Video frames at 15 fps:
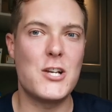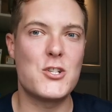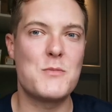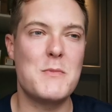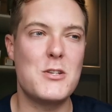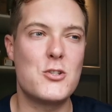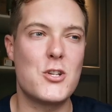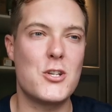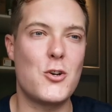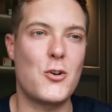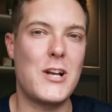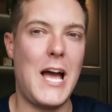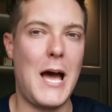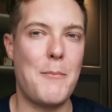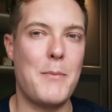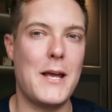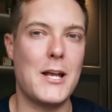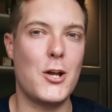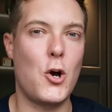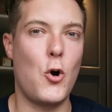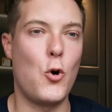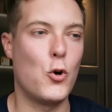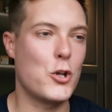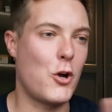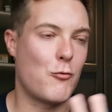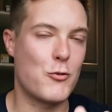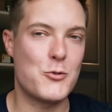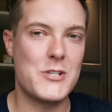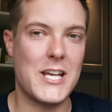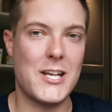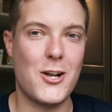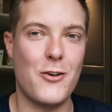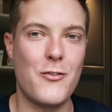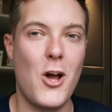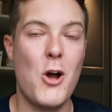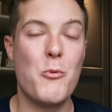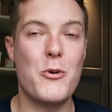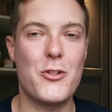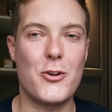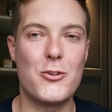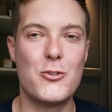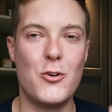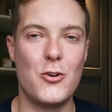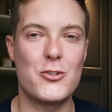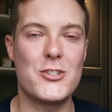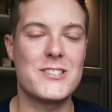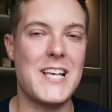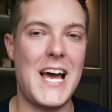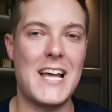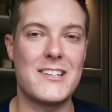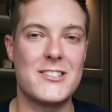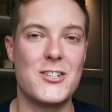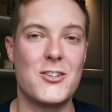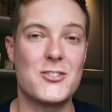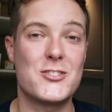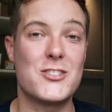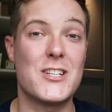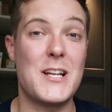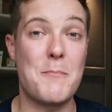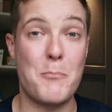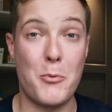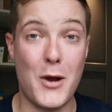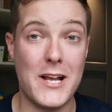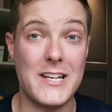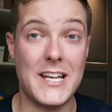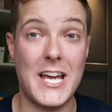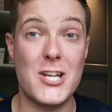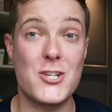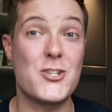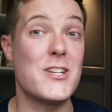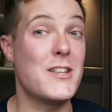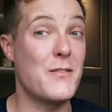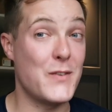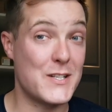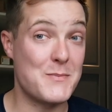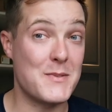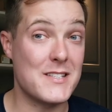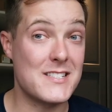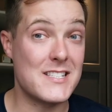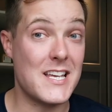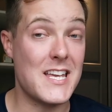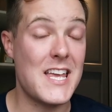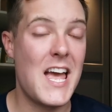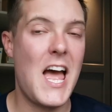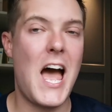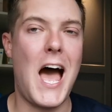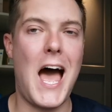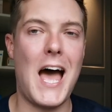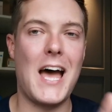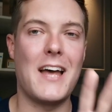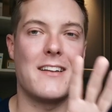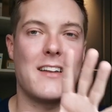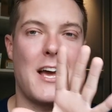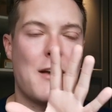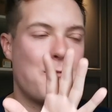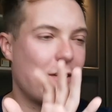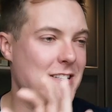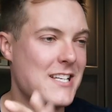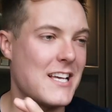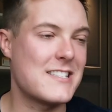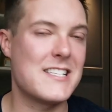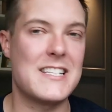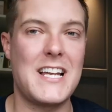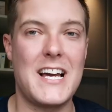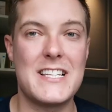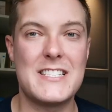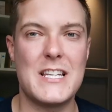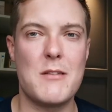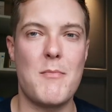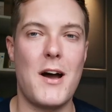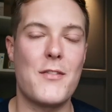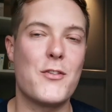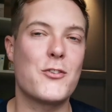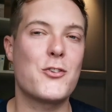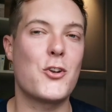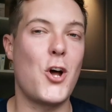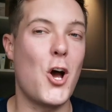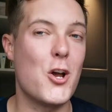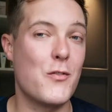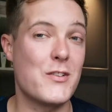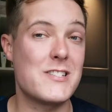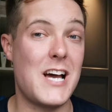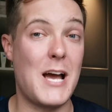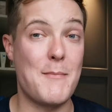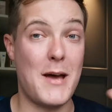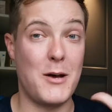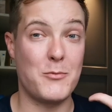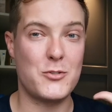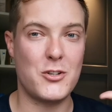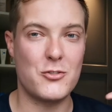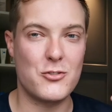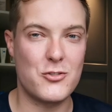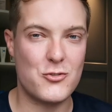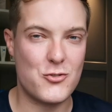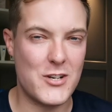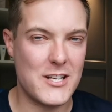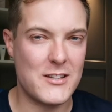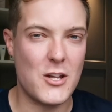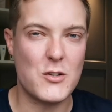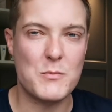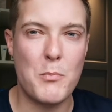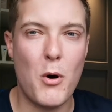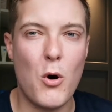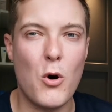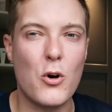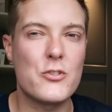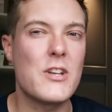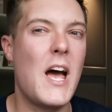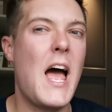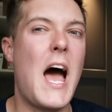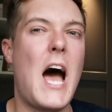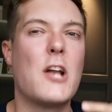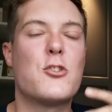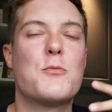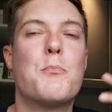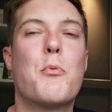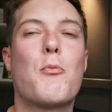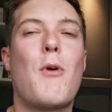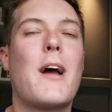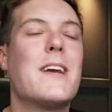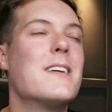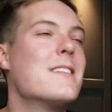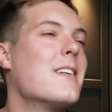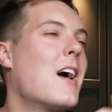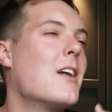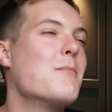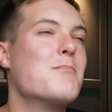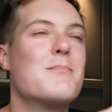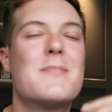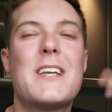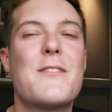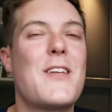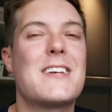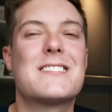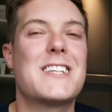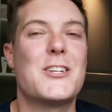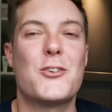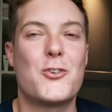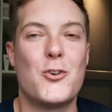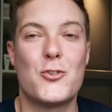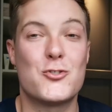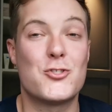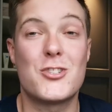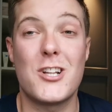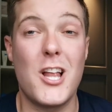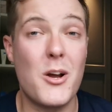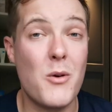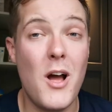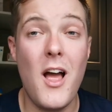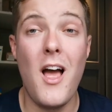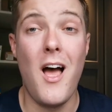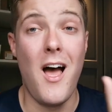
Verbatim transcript: and it just means that you're capping all your routine off with a gorgeous antioxidant and brightening agent in the vitamin C and a fantastic niacinamide that's going to over time help to constrict those pores and just brighten and give that skin a gorgeous glow.